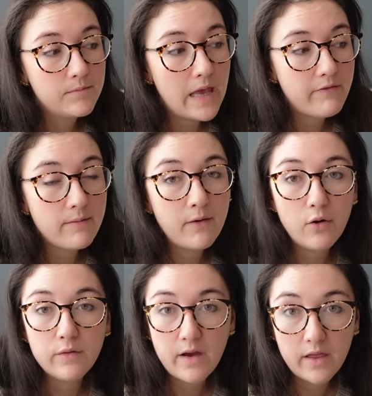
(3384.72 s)
if I've got
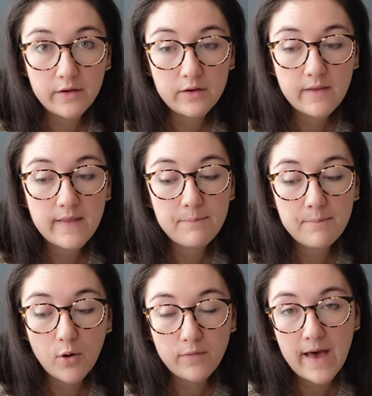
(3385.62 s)
all the colours, and then
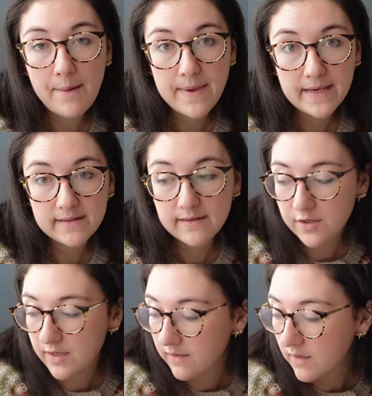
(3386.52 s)
on that make a
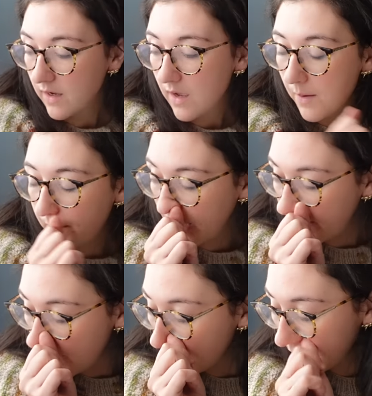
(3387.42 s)
decision. But I
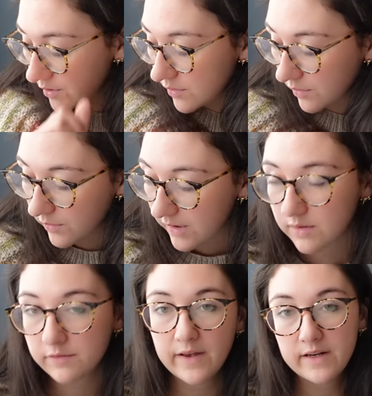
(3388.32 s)
think what I should do is
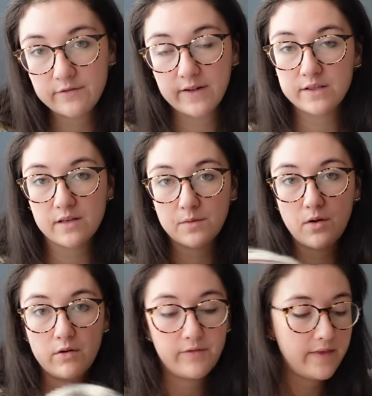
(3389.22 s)
just finish this one
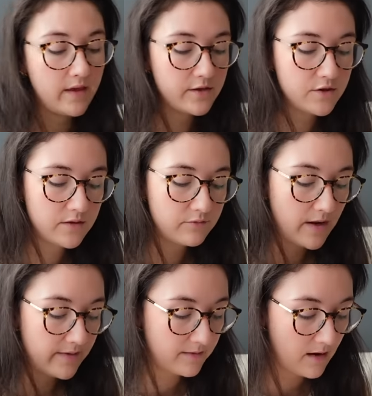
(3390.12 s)
off. I think I should just
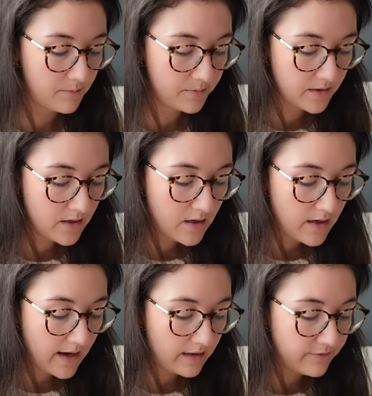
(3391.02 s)
knit this up
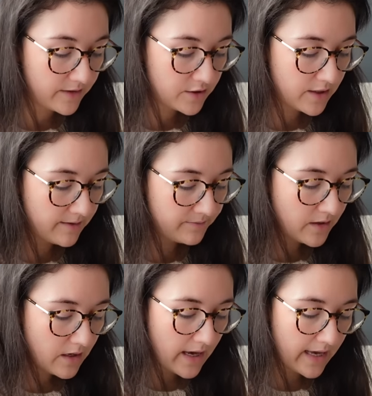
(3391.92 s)
and finish it.
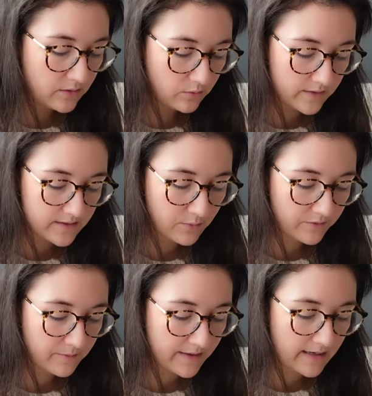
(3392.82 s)
I know that someone
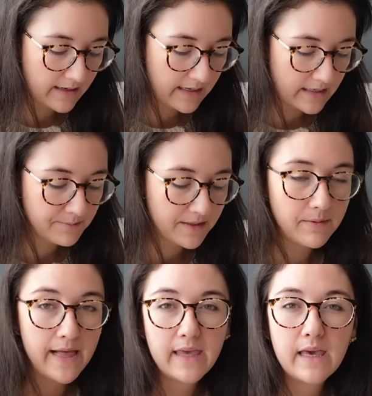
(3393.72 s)
from my knit night has made a
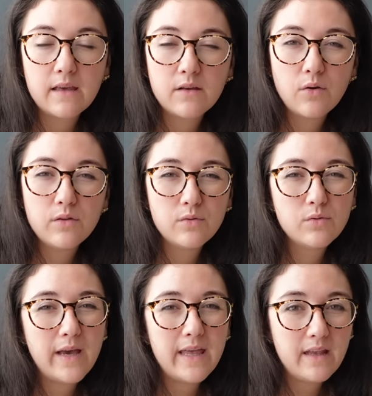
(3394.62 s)
blanket,
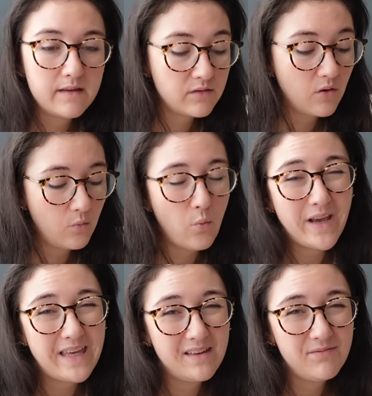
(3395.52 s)
although it is dot
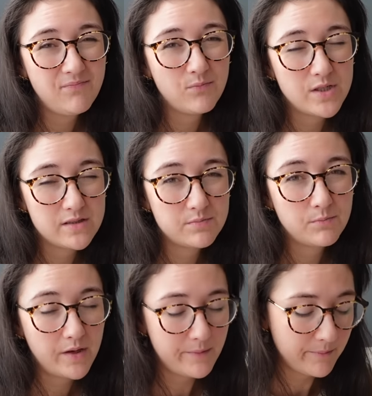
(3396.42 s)
white, which is
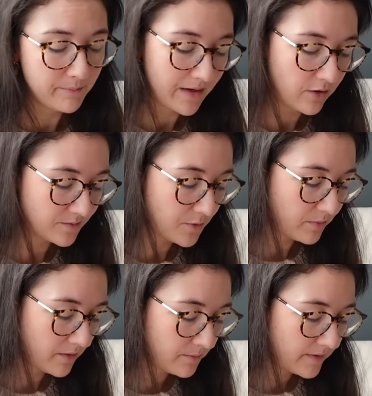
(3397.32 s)
might cause a
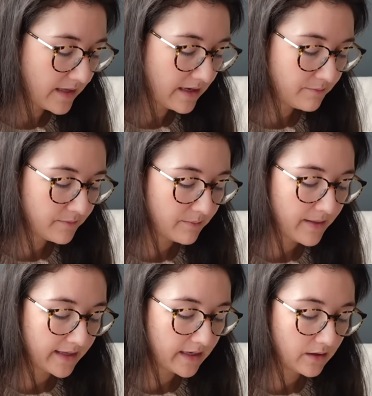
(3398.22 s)
problem, but they made a
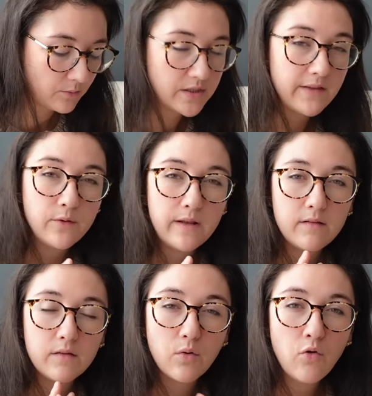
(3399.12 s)
blanket which they donated
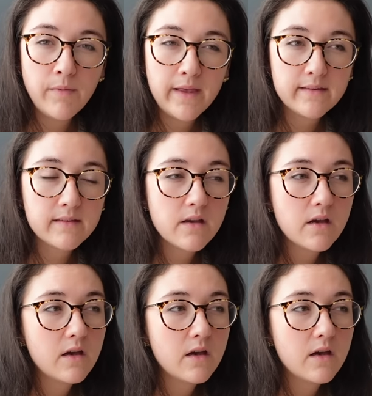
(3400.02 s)
to the homeless,